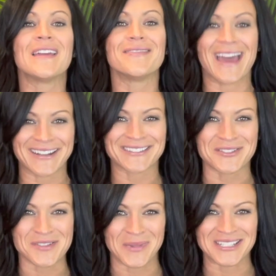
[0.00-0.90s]
That
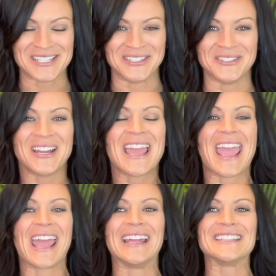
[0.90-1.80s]
includes me too.
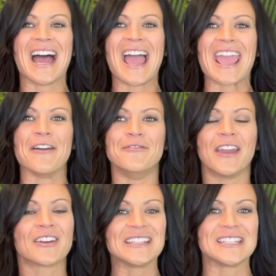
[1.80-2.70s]
And I
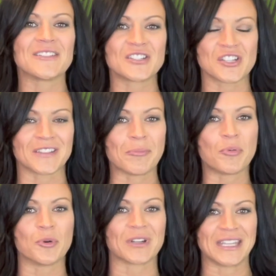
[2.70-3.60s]
very diligently
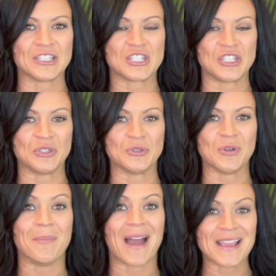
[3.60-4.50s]
pour into
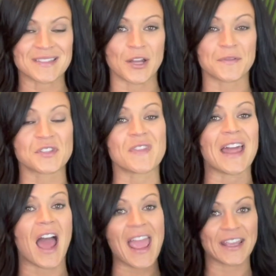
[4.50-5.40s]
myself so that
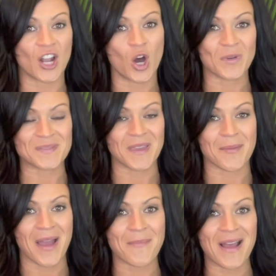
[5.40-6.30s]
I can always be at
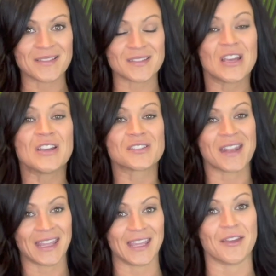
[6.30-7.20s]
my best, so
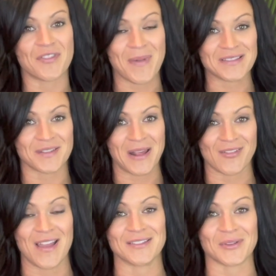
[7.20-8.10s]
that I can give the best to my
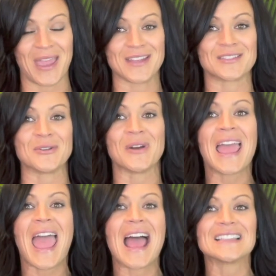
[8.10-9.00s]
clients, okay? And so
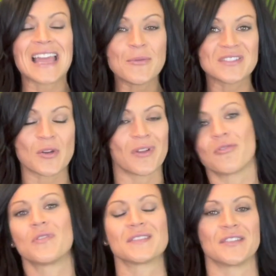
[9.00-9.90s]
as I was going
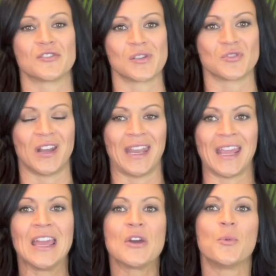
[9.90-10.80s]
through this leadership
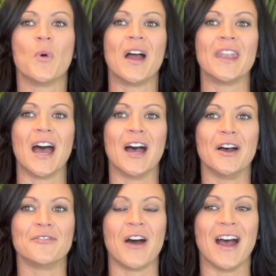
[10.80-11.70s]
training, one
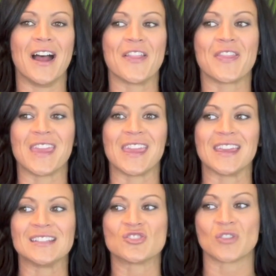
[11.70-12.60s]
of
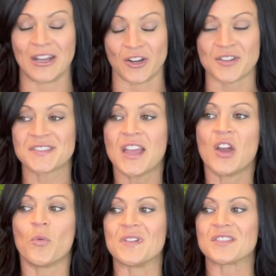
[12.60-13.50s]
the trainers
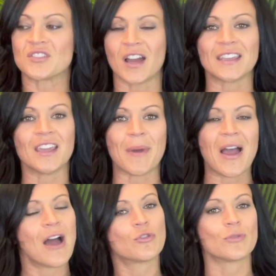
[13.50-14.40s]
was talking about
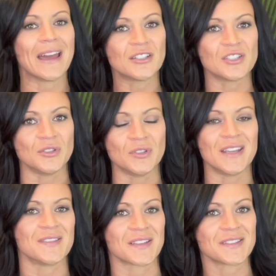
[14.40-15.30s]
how gratitude
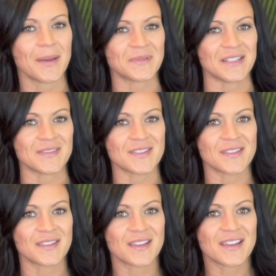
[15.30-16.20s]
is acceptance.
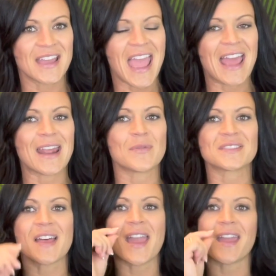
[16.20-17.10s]
And I was
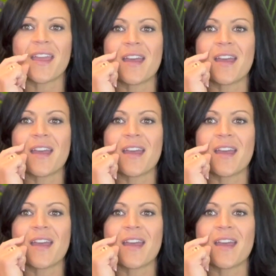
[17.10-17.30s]
like,